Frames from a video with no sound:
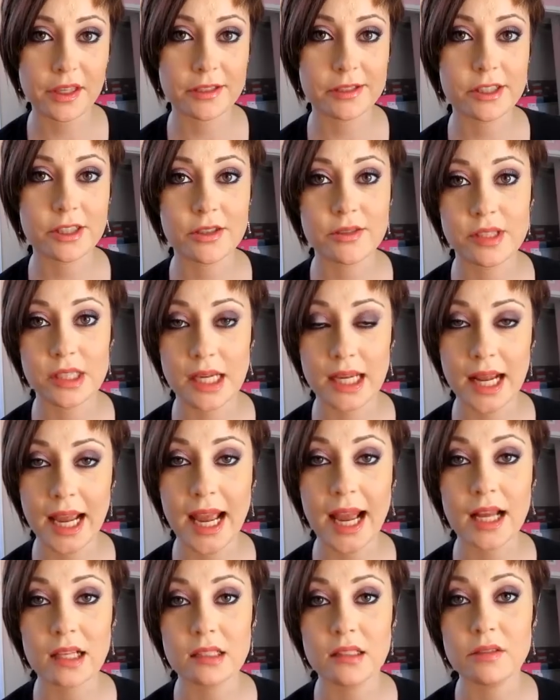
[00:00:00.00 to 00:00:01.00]
issues at
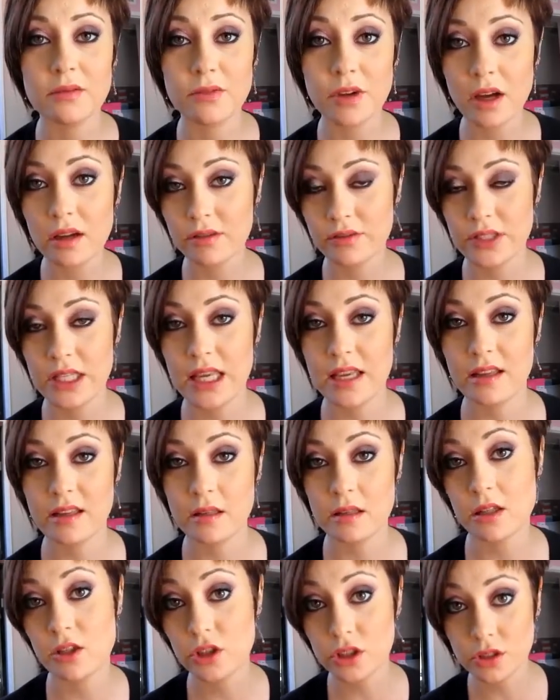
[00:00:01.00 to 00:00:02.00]
hand involved
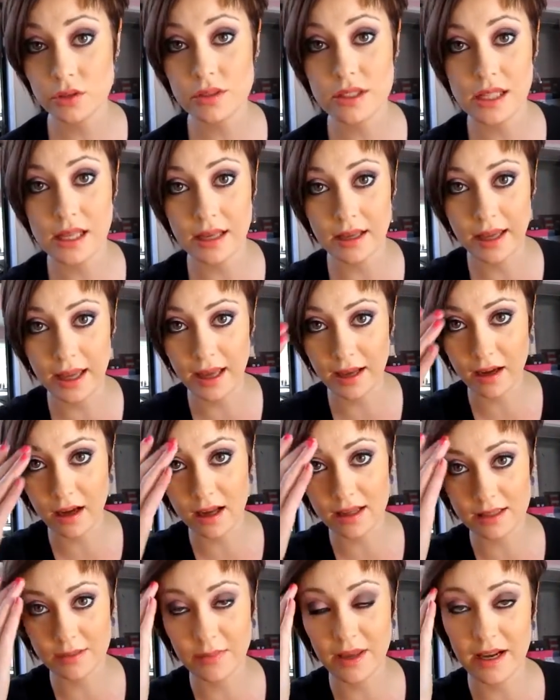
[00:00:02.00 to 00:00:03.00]
in choosing a
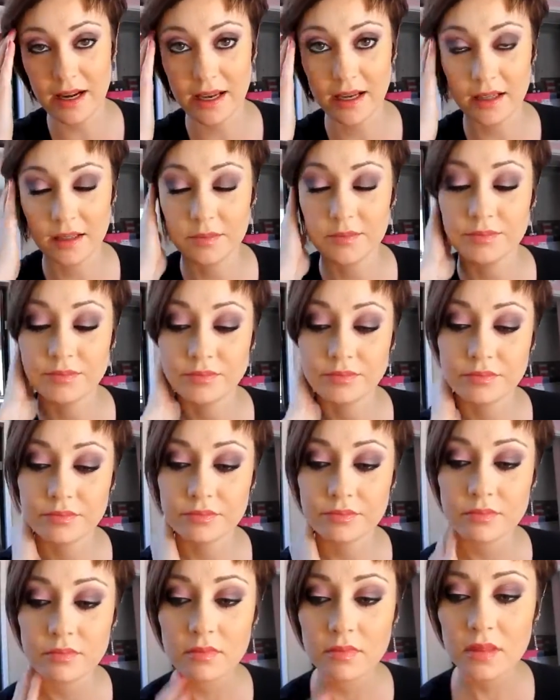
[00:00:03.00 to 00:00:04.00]
cosmetic.
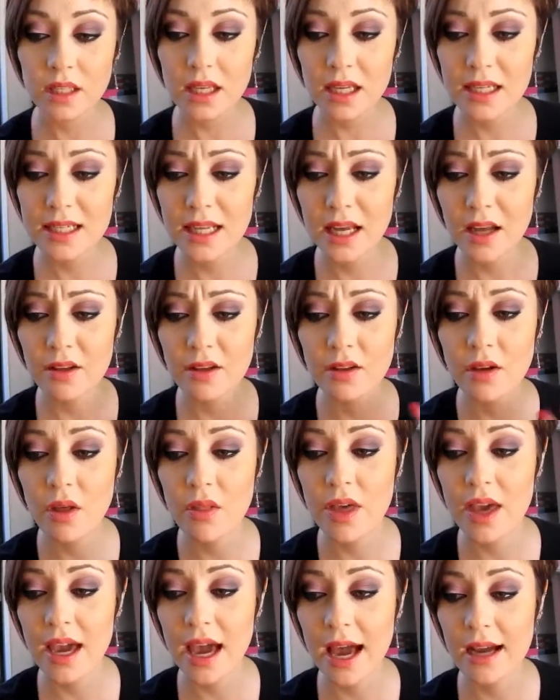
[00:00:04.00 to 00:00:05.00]
Now,
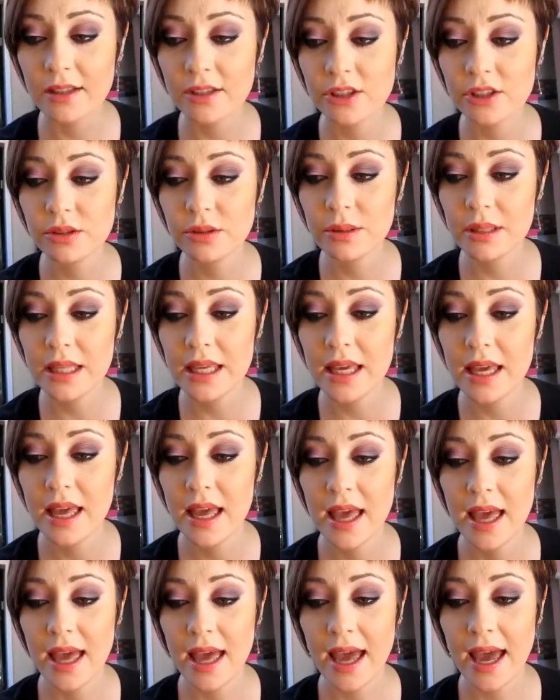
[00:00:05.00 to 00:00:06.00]
they actually
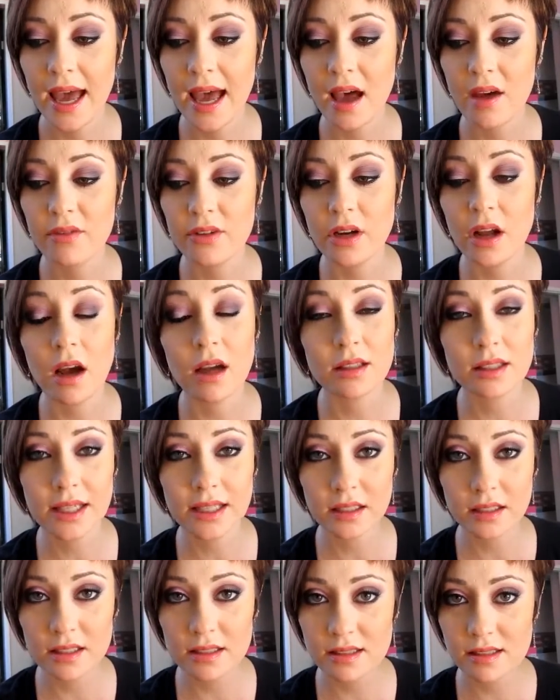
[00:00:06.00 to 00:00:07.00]
have an
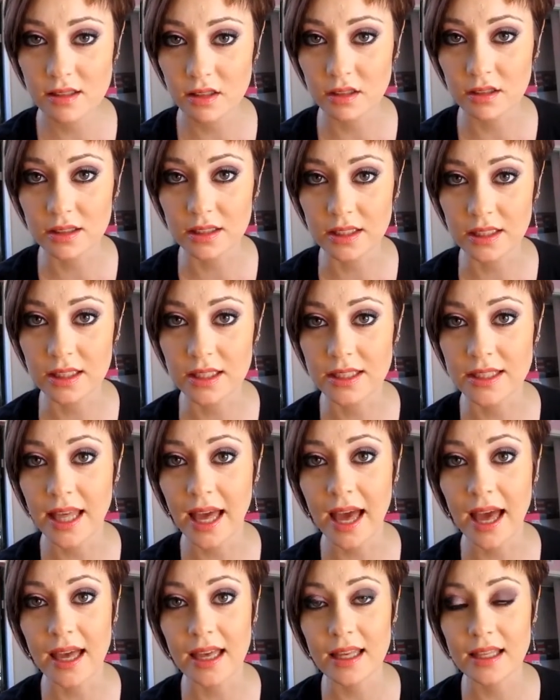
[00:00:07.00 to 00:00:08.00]
online consultant
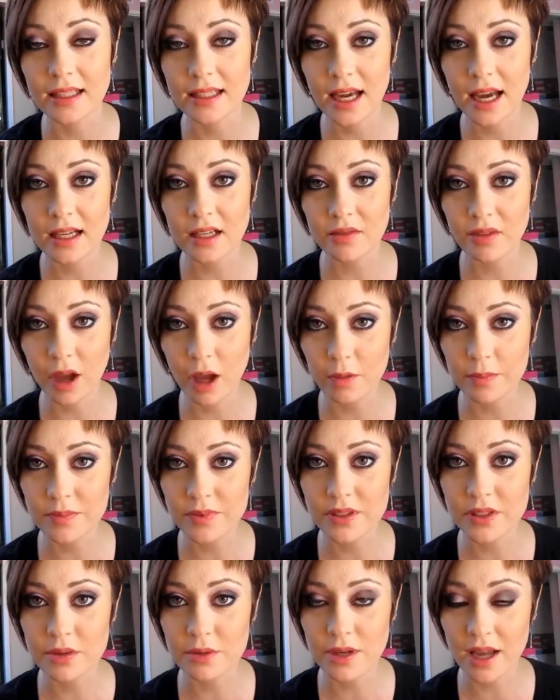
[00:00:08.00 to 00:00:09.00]
that kind of
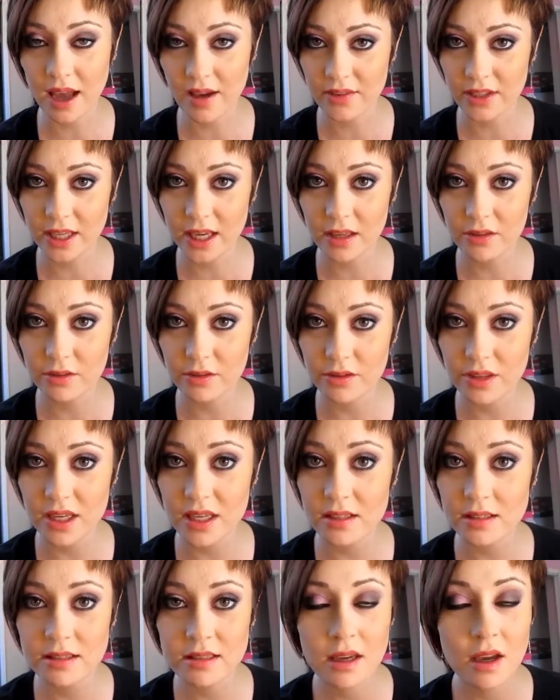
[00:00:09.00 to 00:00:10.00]
helps you navigate through
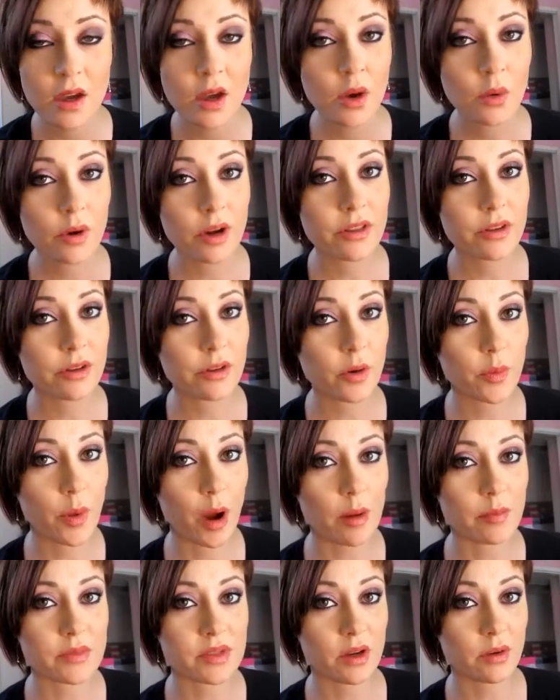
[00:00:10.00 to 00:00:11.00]
this, whether your
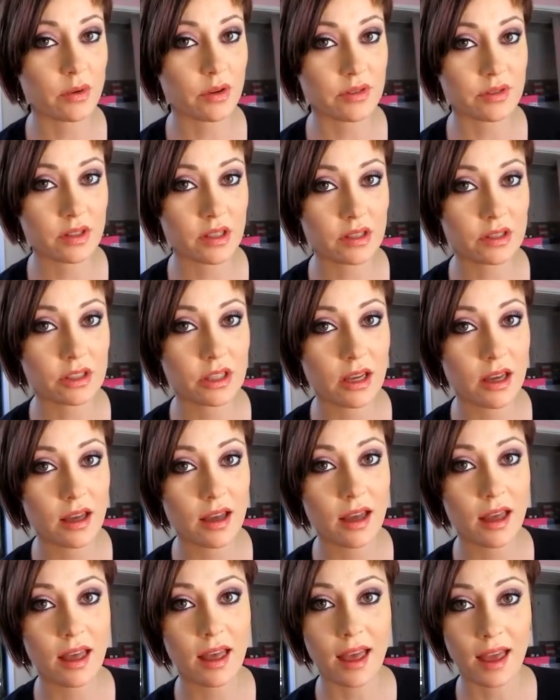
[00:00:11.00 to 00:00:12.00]
problems are
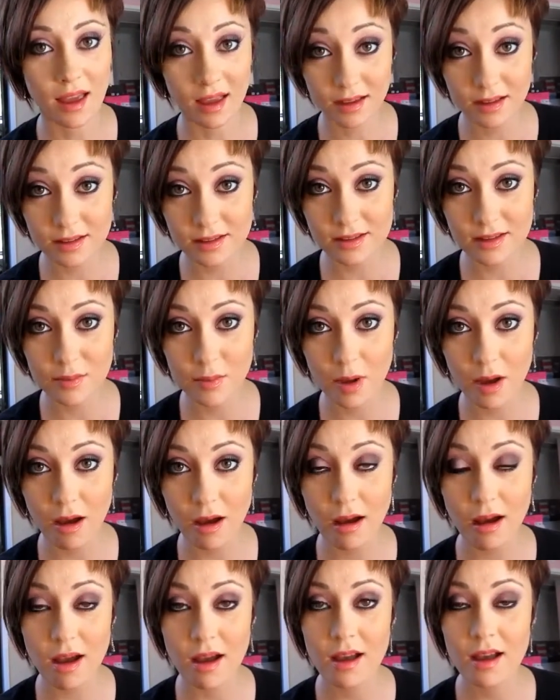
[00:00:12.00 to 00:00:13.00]
rosacea,
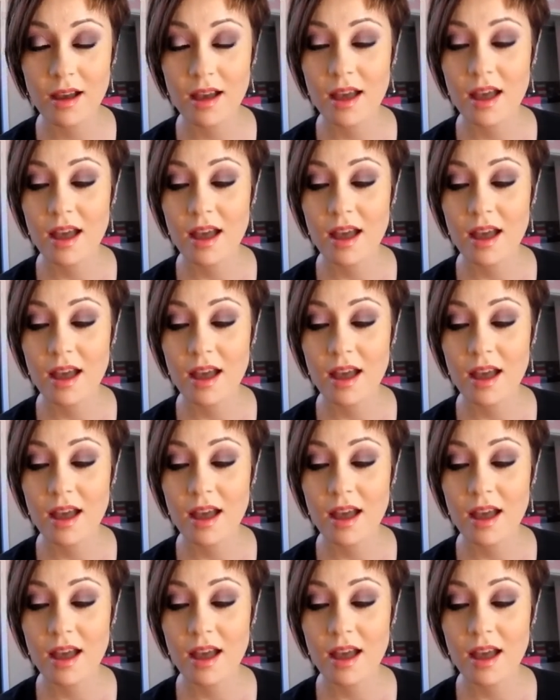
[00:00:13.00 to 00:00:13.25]
eczema,